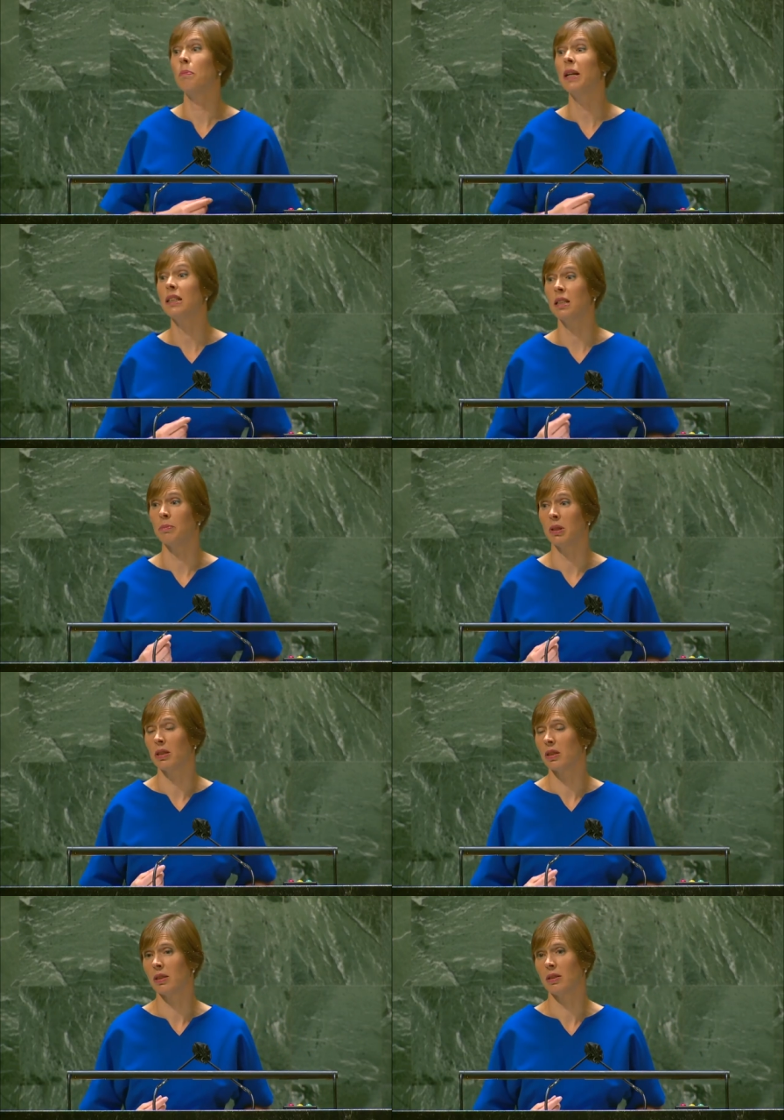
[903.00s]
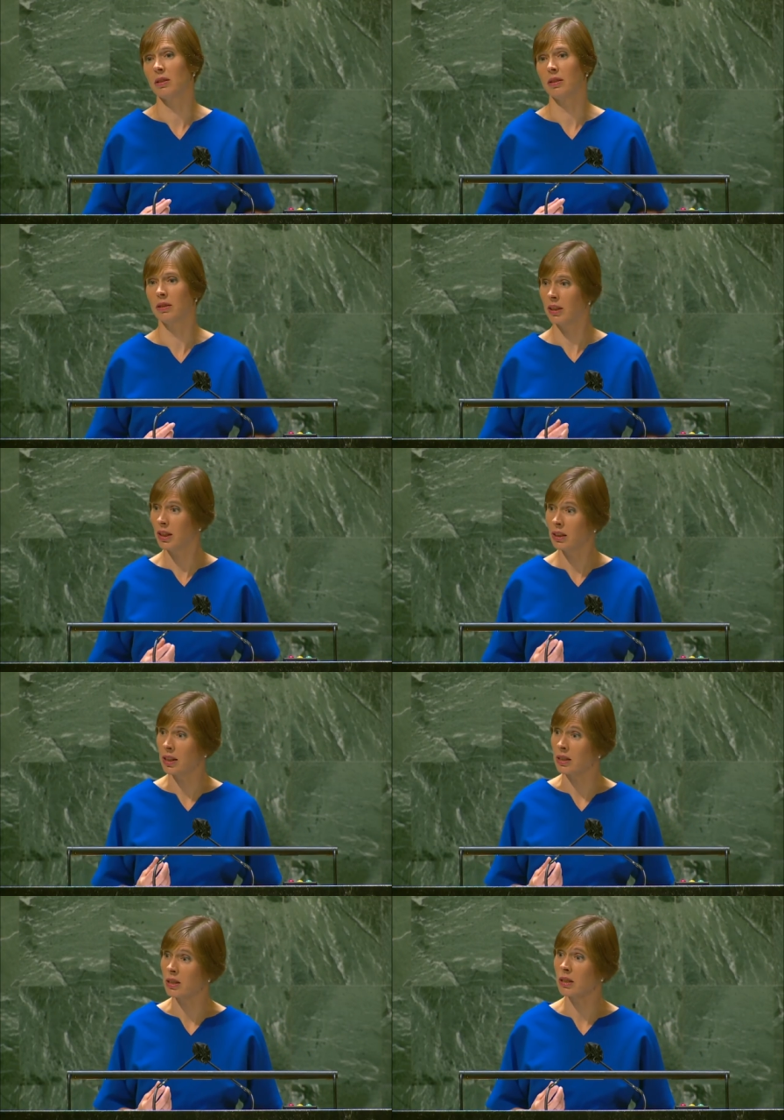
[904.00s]
principles,
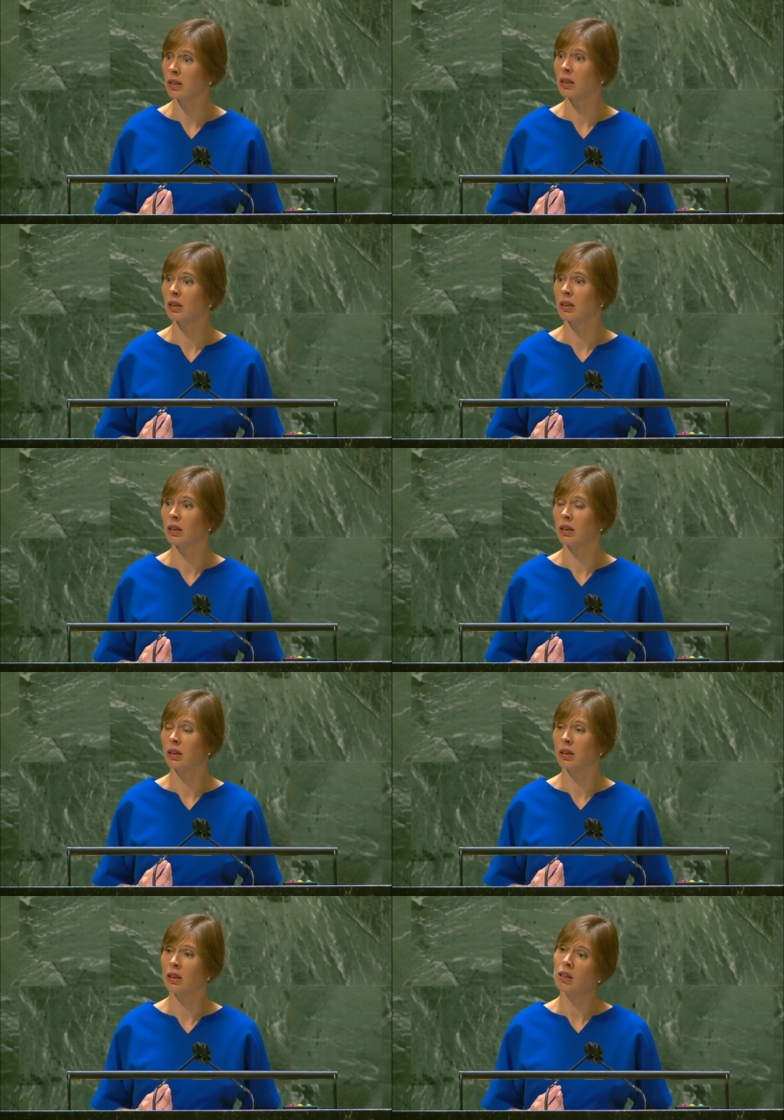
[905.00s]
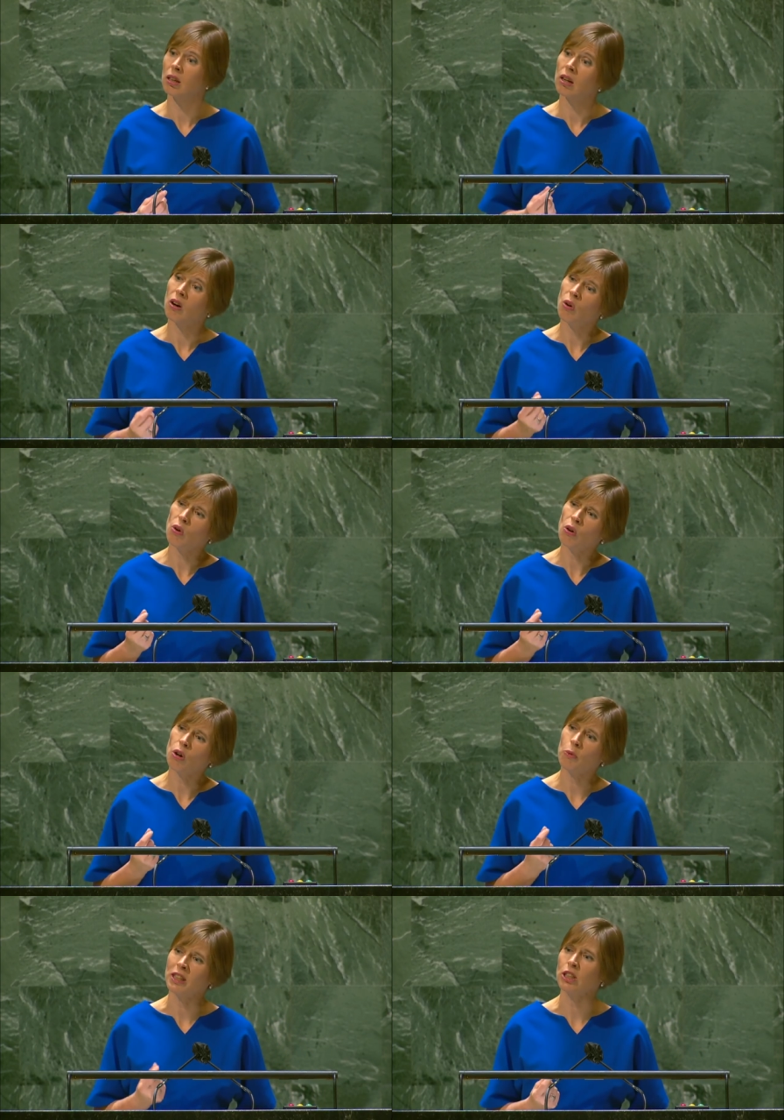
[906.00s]
interests,
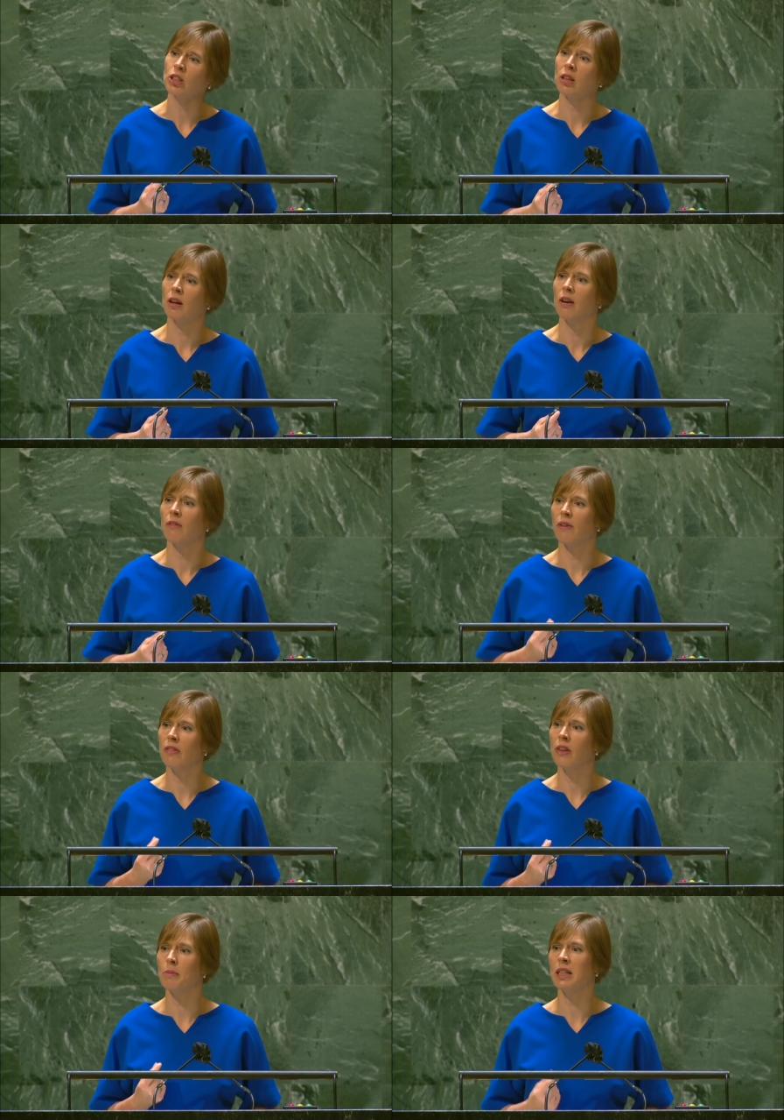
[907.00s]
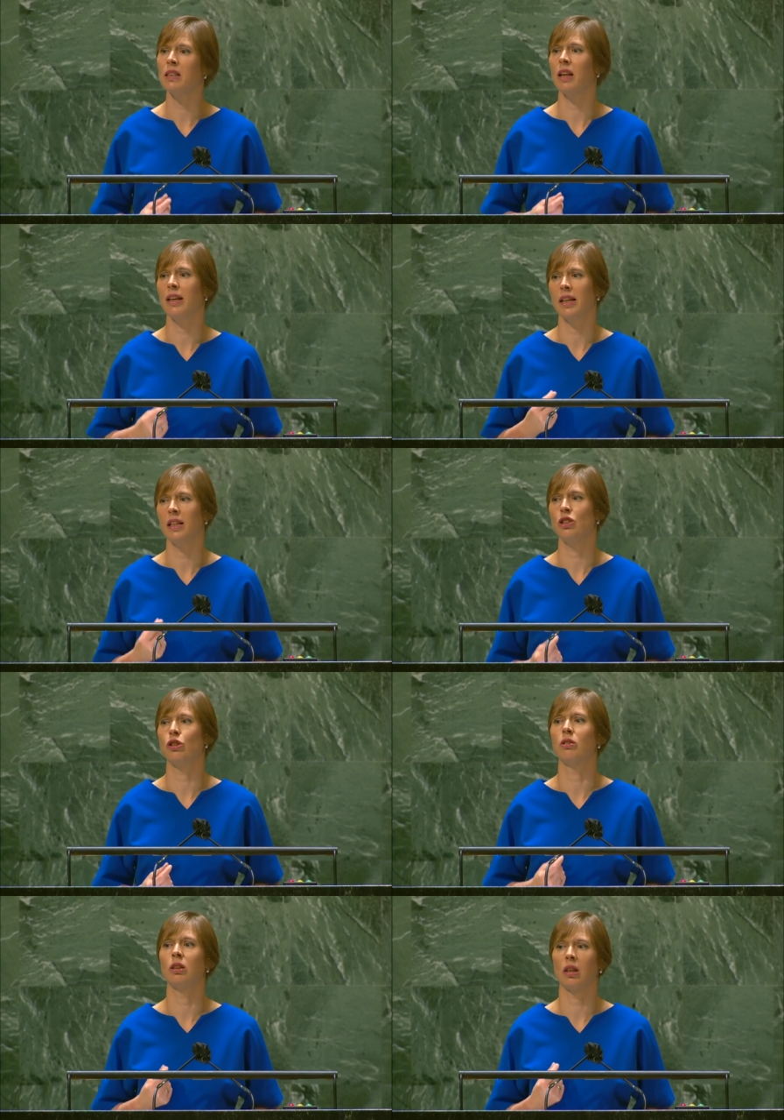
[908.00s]
all of which fundamentally
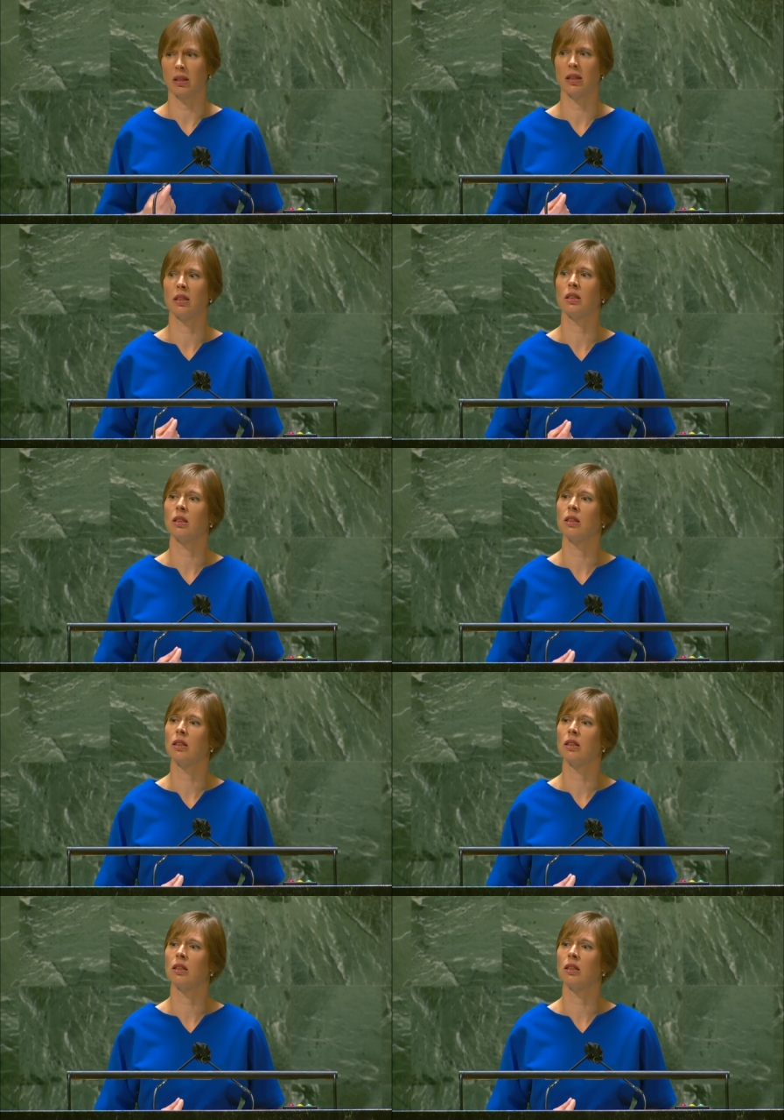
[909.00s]
hinge on trust